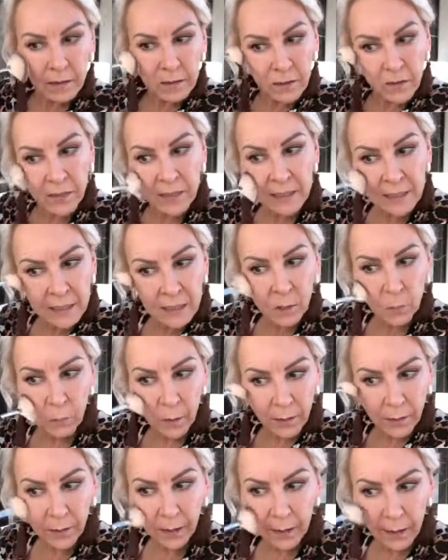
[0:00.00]
So this is the
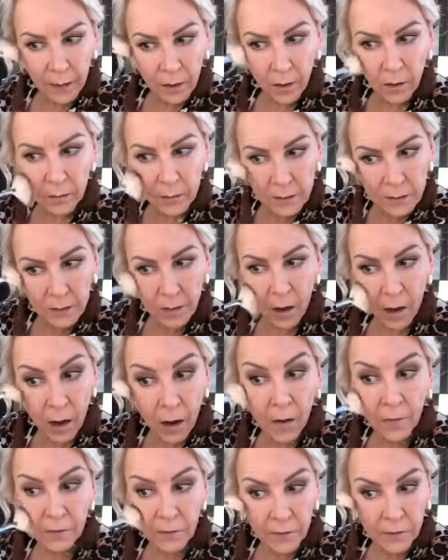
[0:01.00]
one thing I always
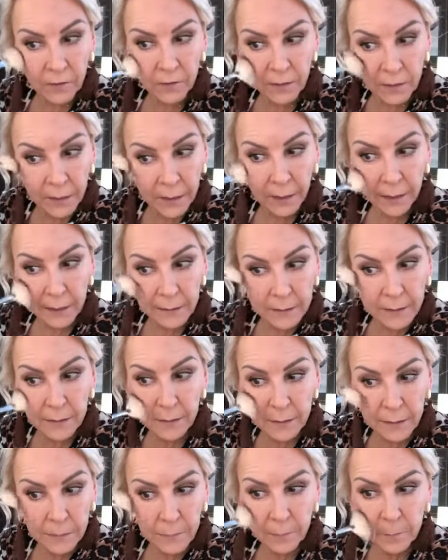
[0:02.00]
often forget.